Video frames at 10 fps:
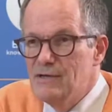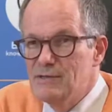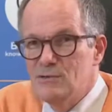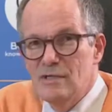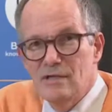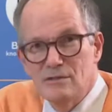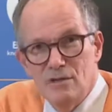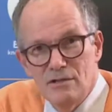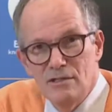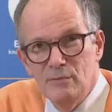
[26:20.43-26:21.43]
So there are
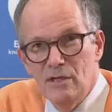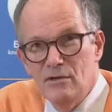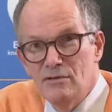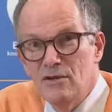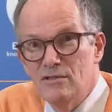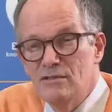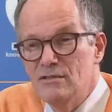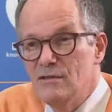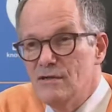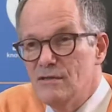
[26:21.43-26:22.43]
studies being conducted
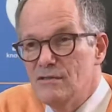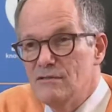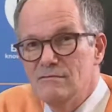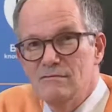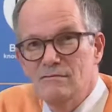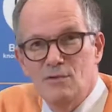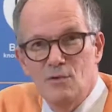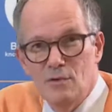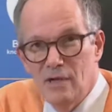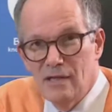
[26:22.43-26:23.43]
on
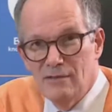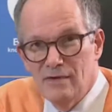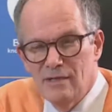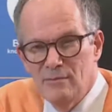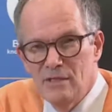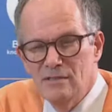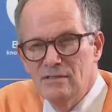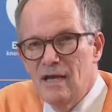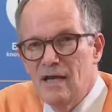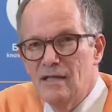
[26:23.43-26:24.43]
all kinds of
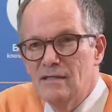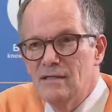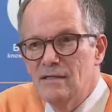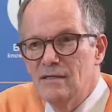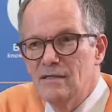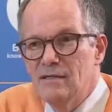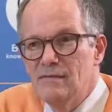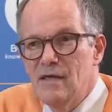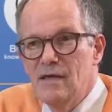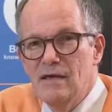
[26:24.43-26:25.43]
animals, and
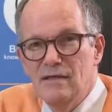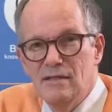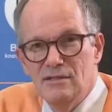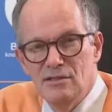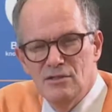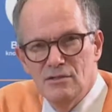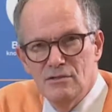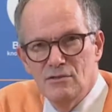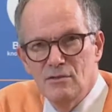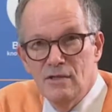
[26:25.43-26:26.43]
in addition,
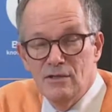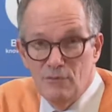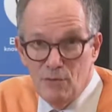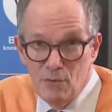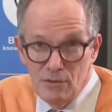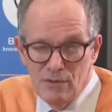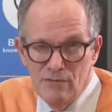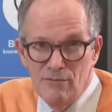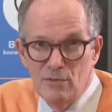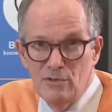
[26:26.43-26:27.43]
and of course,
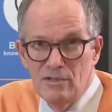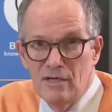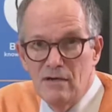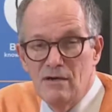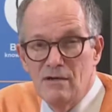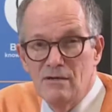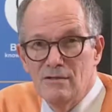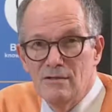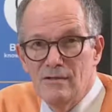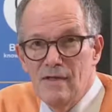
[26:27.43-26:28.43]
focusing on the